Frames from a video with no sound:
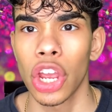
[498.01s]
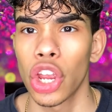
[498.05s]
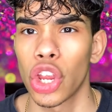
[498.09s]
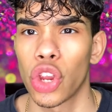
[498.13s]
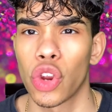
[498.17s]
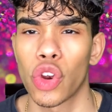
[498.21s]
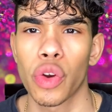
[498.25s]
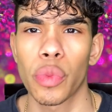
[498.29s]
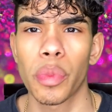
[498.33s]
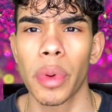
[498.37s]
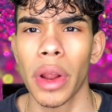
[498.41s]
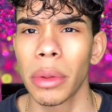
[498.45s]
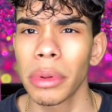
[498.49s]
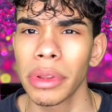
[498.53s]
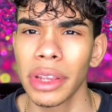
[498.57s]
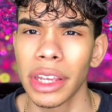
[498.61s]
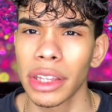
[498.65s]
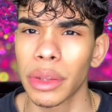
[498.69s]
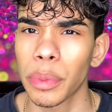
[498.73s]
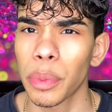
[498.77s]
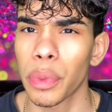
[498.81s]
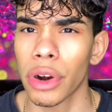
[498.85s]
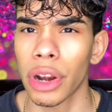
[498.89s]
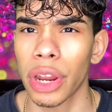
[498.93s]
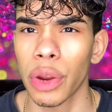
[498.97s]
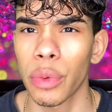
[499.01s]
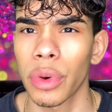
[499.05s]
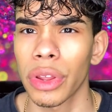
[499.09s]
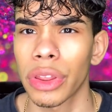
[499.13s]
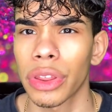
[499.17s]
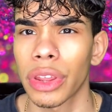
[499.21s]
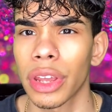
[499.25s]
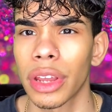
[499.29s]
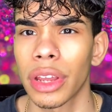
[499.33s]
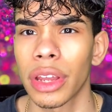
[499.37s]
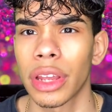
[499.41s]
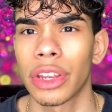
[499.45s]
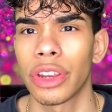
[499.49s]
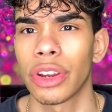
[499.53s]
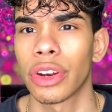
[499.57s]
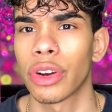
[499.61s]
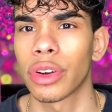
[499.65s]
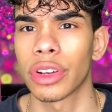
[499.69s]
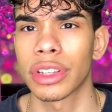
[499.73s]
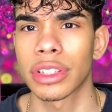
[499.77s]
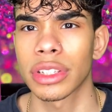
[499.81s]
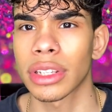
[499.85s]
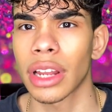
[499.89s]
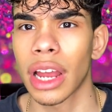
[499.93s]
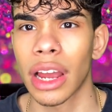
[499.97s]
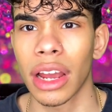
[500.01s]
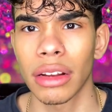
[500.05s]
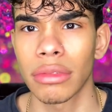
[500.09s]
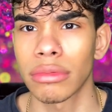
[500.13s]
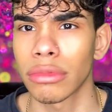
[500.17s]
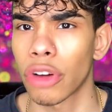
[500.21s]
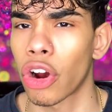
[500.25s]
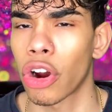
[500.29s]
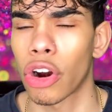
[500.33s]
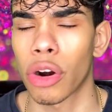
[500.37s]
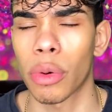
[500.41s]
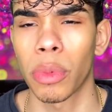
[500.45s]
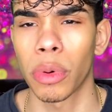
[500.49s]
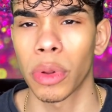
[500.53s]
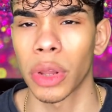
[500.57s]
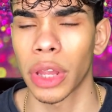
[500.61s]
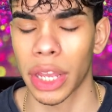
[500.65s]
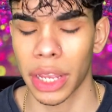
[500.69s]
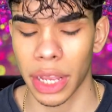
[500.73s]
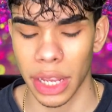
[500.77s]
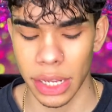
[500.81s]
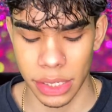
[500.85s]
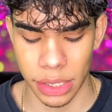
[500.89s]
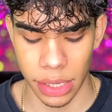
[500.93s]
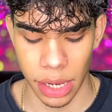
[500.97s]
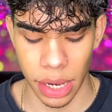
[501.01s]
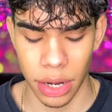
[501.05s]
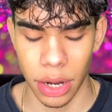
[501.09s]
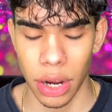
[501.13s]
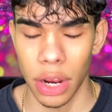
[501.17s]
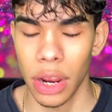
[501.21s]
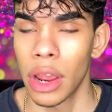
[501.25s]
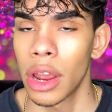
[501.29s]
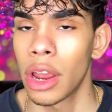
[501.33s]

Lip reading: You could probably end up working with it. You know, it's not horrible, like I said.